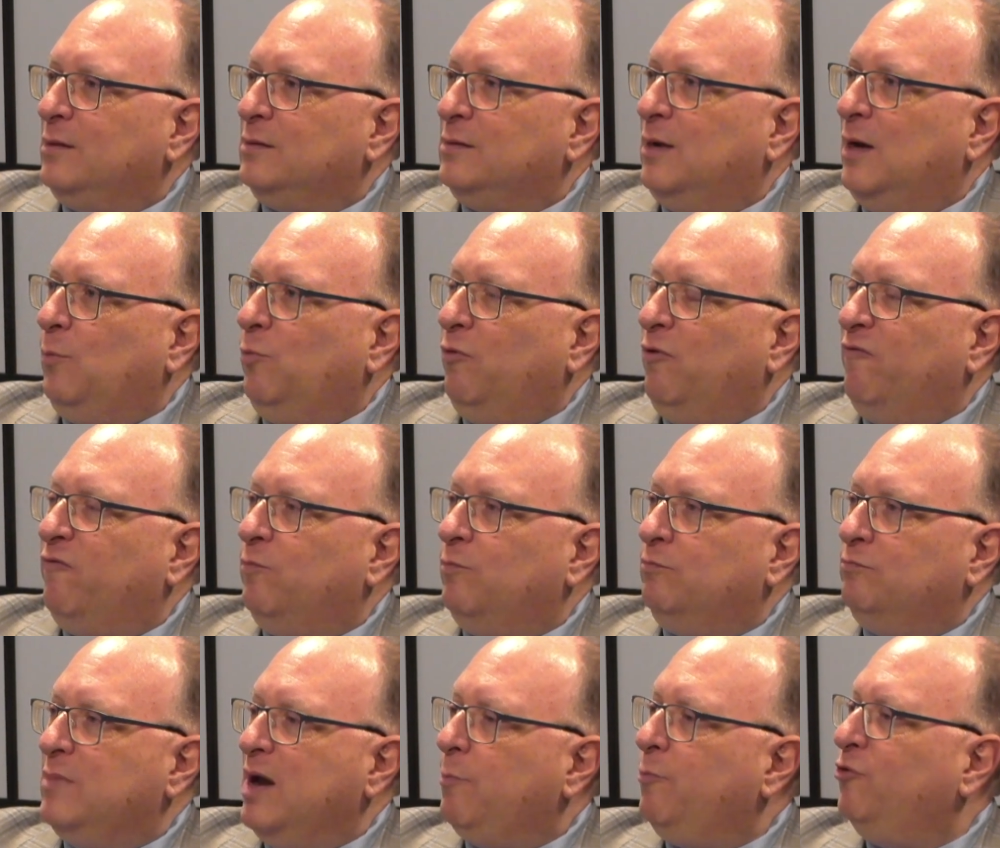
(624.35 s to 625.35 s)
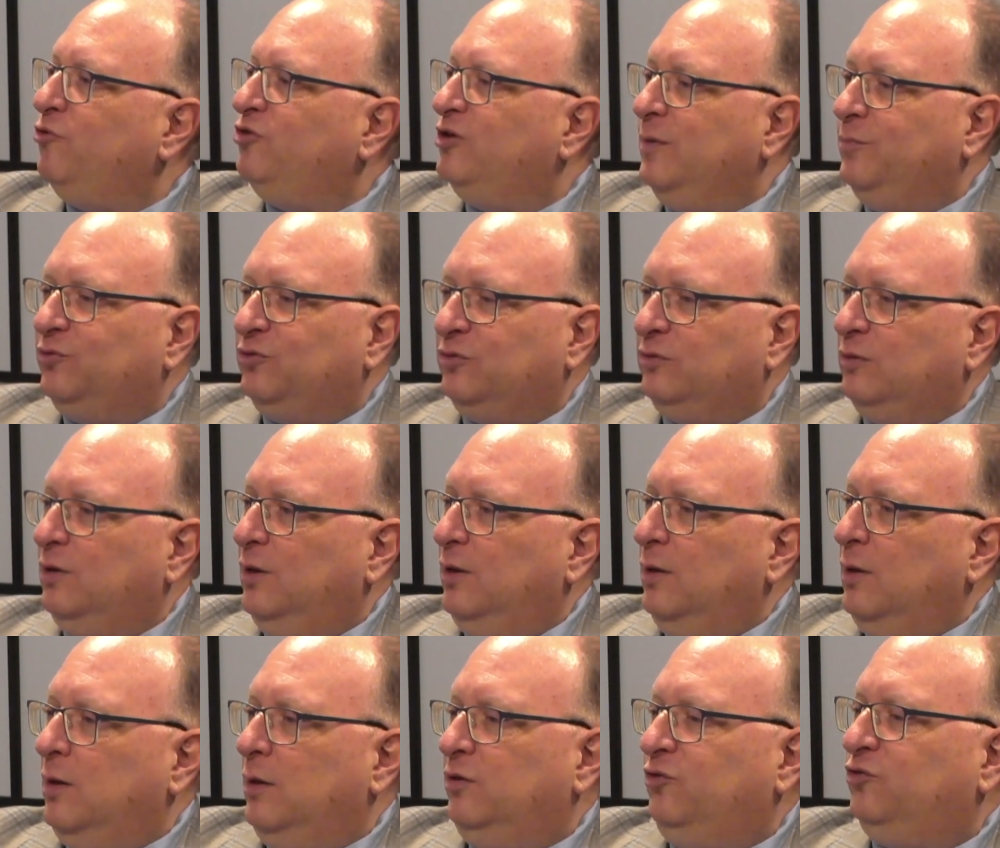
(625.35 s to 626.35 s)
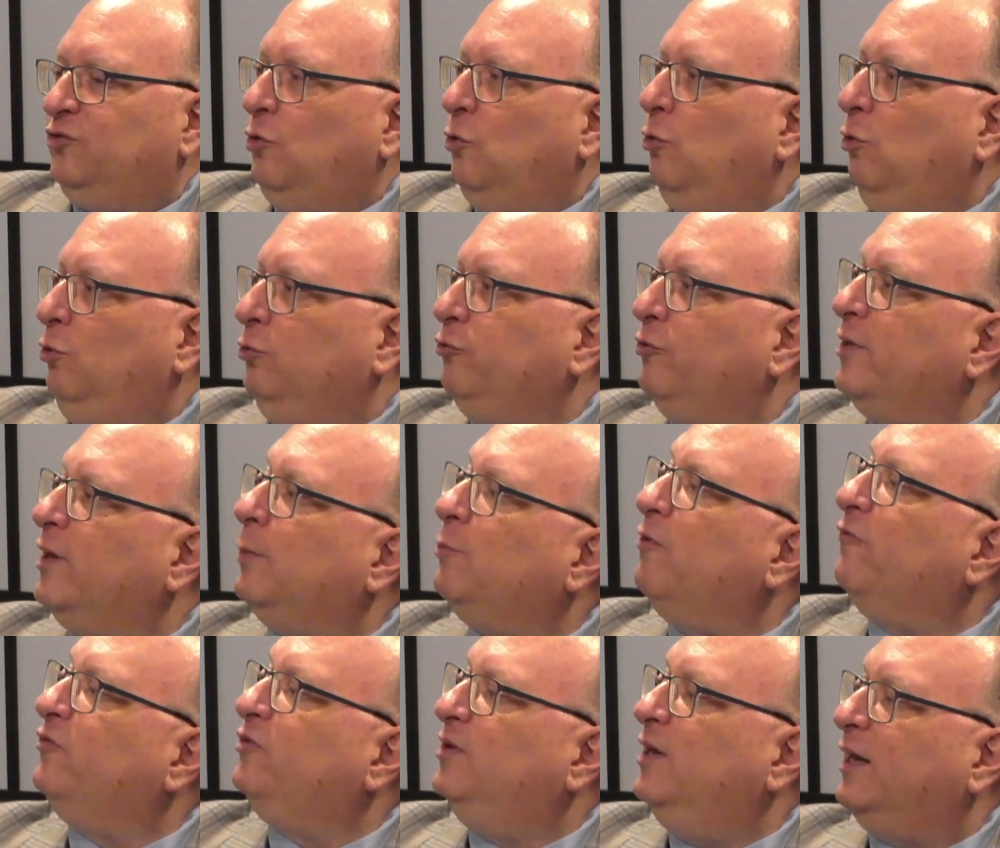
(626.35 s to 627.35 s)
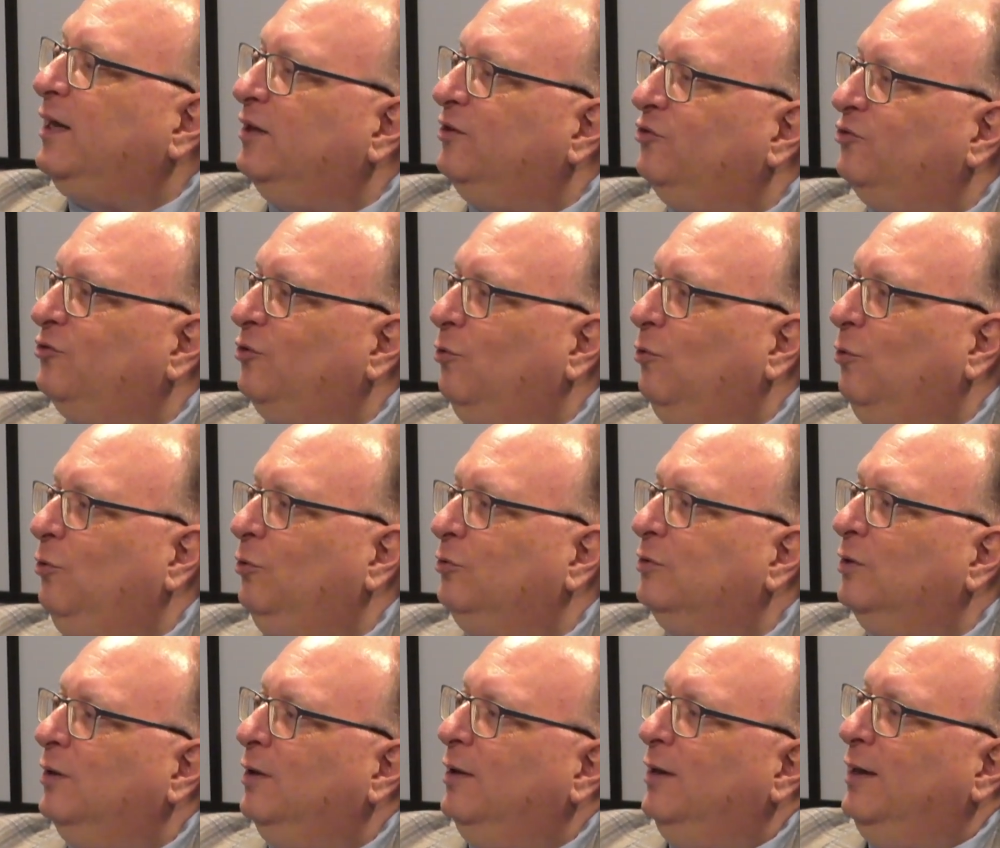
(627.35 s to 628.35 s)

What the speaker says: number of memberships sold or the number of tickets sold,